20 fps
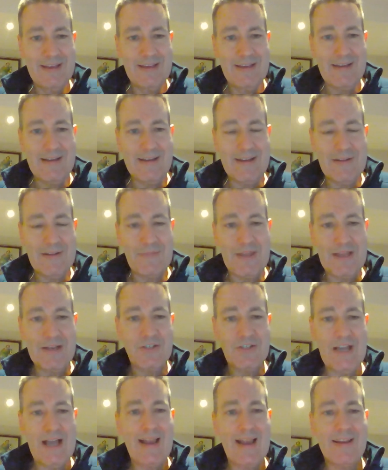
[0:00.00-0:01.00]
They
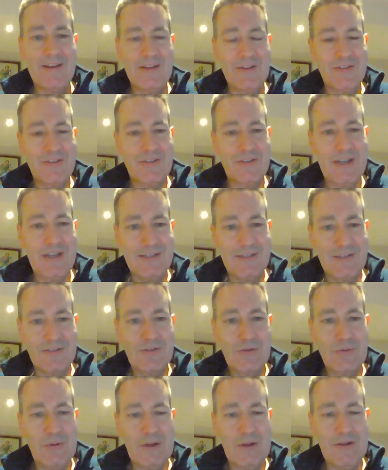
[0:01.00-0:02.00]
challenge the
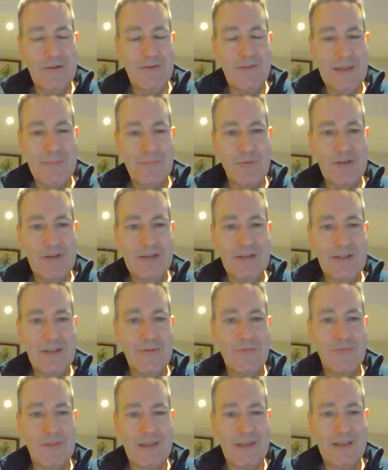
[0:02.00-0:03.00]
status quo. They bring
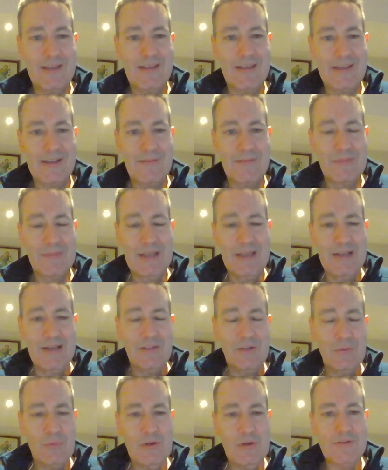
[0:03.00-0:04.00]
new thinking.
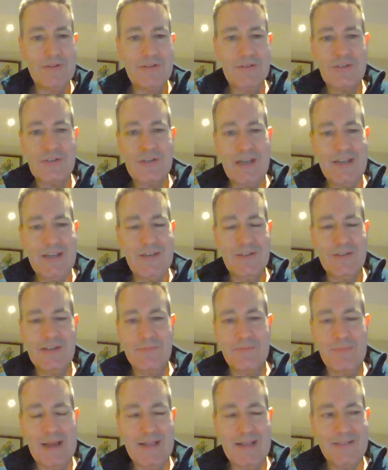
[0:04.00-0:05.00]
The world is
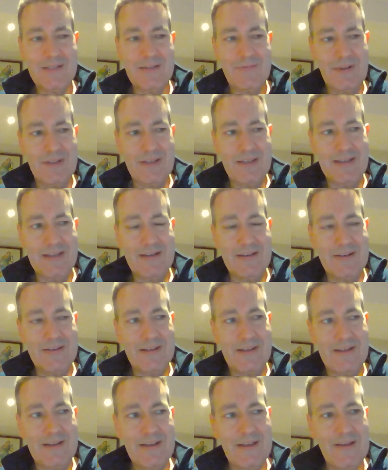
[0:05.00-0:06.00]
changing massively, and
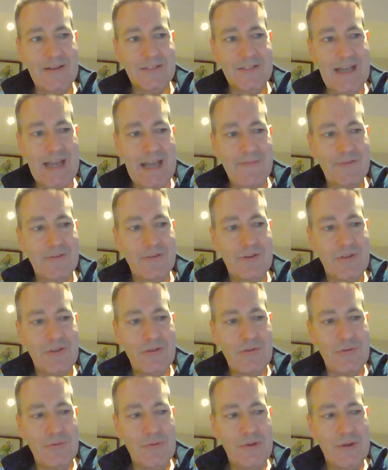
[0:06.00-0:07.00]
to have a
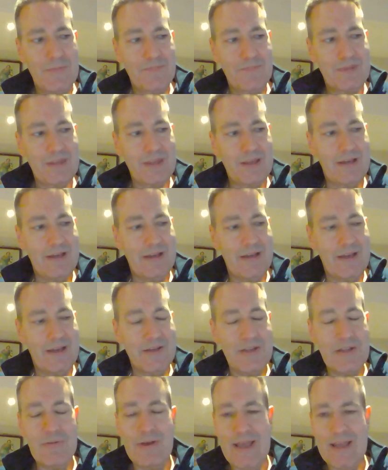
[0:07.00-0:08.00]
new
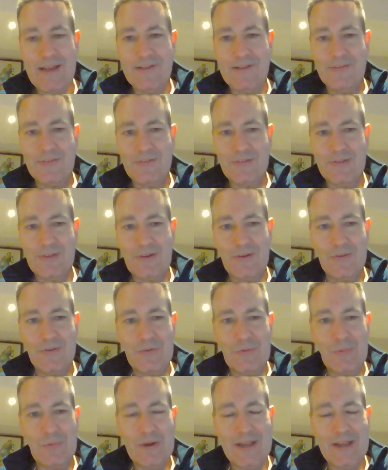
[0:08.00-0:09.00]
lens on
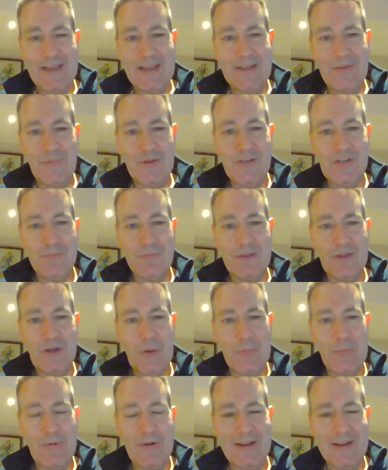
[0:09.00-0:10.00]
the way we should be
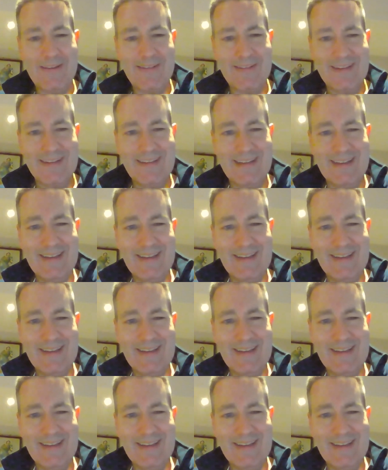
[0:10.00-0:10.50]
operating